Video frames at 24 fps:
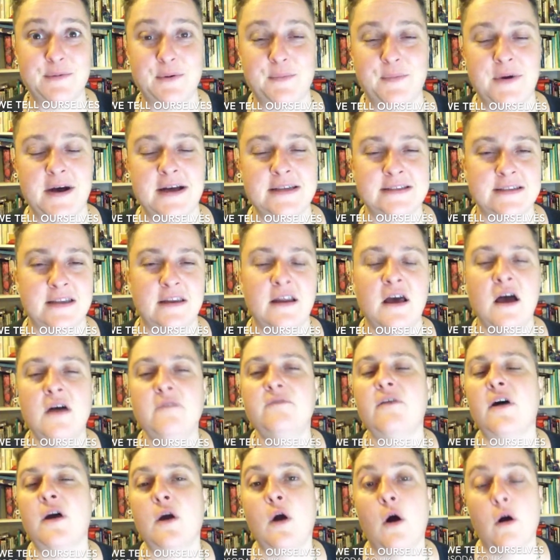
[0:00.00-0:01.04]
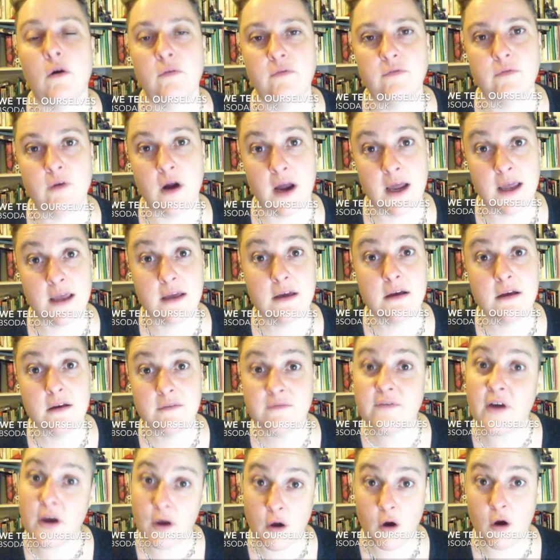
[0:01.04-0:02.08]
person? Fuck off, right?
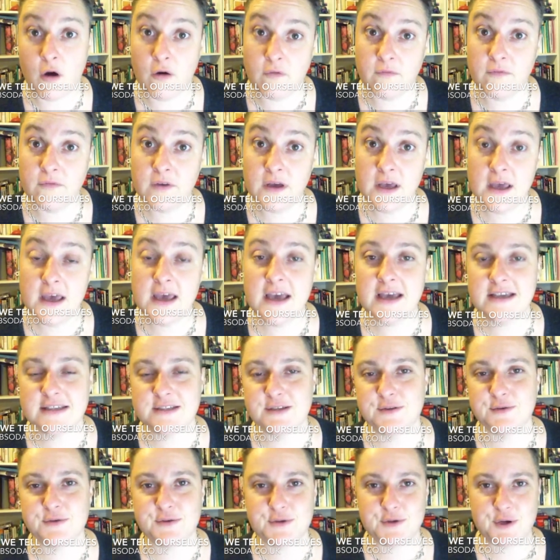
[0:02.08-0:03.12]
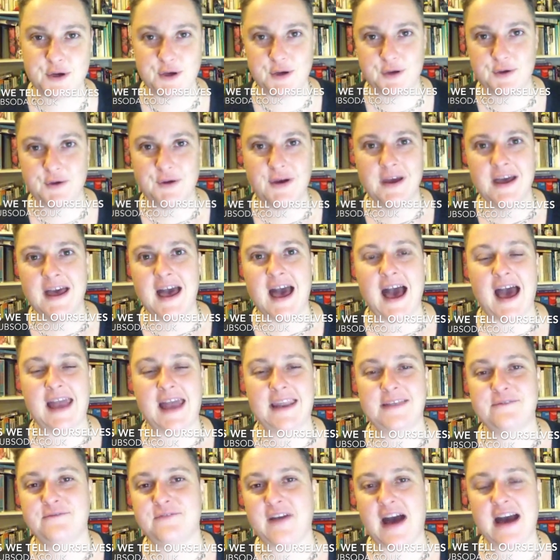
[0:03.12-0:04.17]
Fuck off. It's not true. And
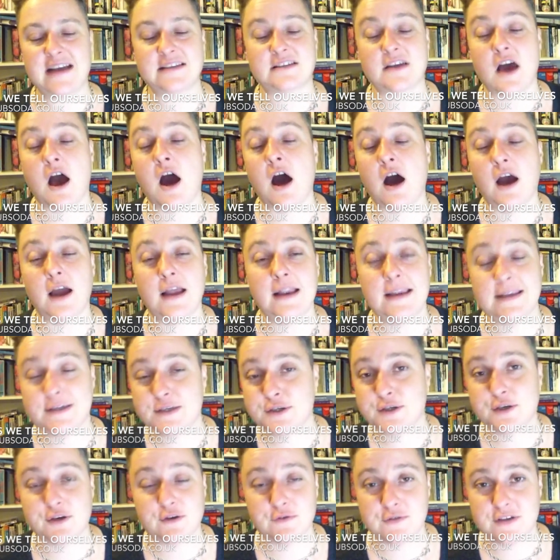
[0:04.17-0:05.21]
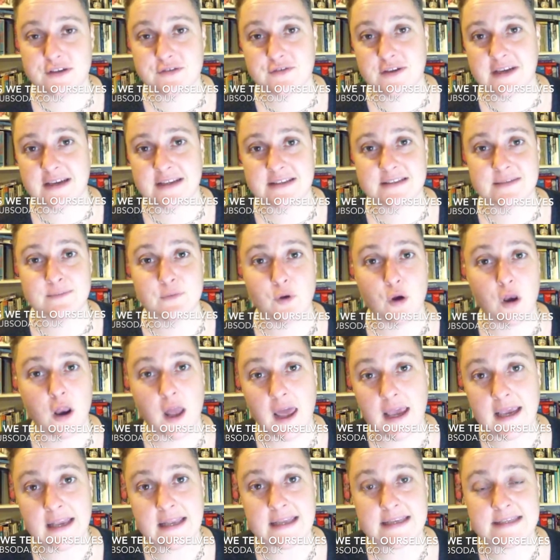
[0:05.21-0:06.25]
in fact, highly sugary drinks are more
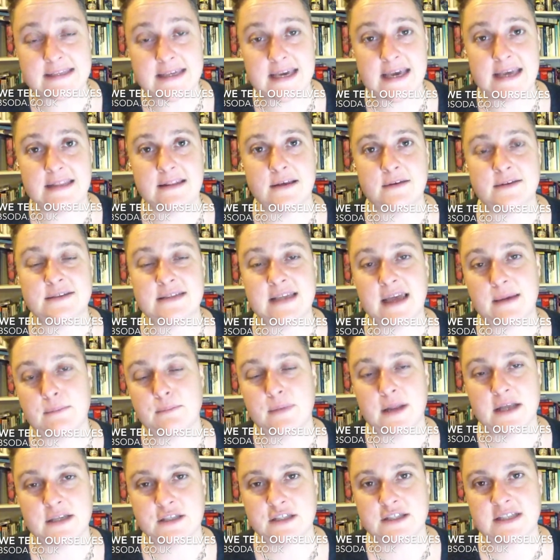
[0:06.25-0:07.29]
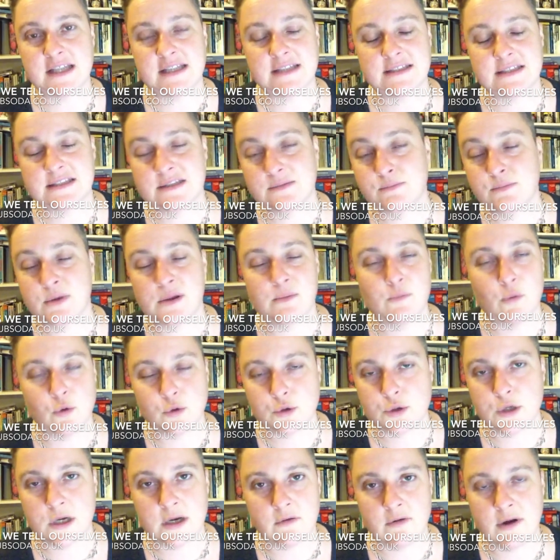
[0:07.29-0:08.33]
likely to hit those same pleasure centres and be more
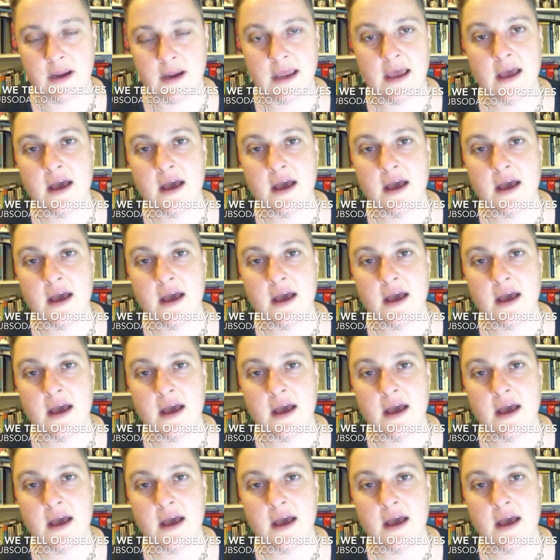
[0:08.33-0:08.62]
triggery